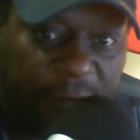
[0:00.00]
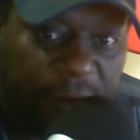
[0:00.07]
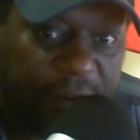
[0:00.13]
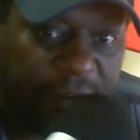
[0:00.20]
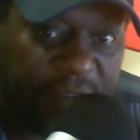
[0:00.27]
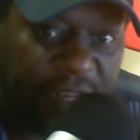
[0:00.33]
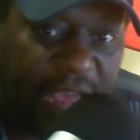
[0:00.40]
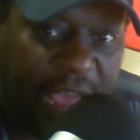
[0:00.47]

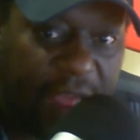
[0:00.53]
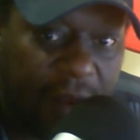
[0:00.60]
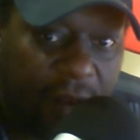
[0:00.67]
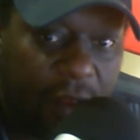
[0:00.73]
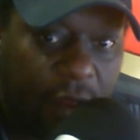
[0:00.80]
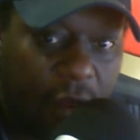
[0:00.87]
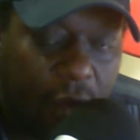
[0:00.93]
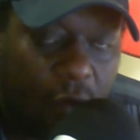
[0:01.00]
their debt
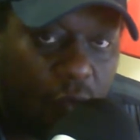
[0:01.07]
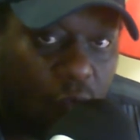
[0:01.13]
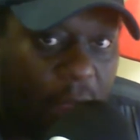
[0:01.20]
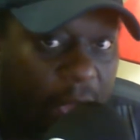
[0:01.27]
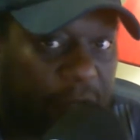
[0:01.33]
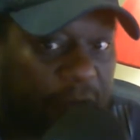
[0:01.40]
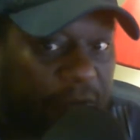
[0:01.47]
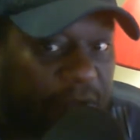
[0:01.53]

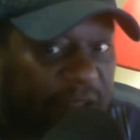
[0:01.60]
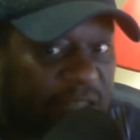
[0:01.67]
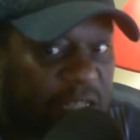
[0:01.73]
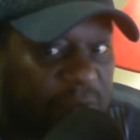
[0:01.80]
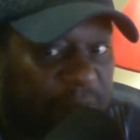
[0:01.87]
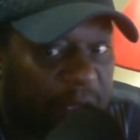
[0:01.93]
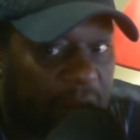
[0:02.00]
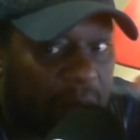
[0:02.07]
rather than
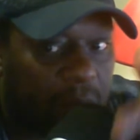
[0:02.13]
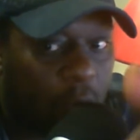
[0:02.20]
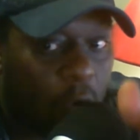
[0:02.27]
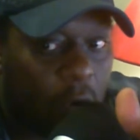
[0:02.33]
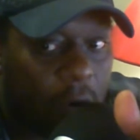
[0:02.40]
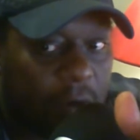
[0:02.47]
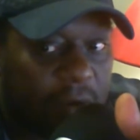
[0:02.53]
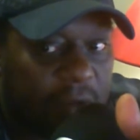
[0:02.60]
spend
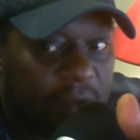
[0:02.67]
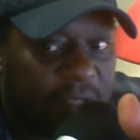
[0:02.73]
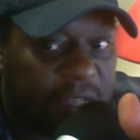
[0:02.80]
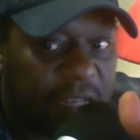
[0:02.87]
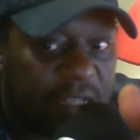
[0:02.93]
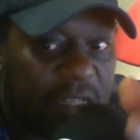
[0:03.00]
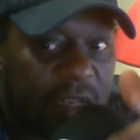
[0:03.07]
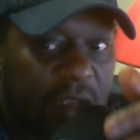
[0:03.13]
more,
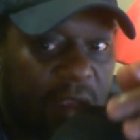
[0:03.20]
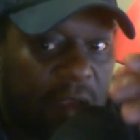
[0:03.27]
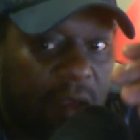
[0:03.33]
since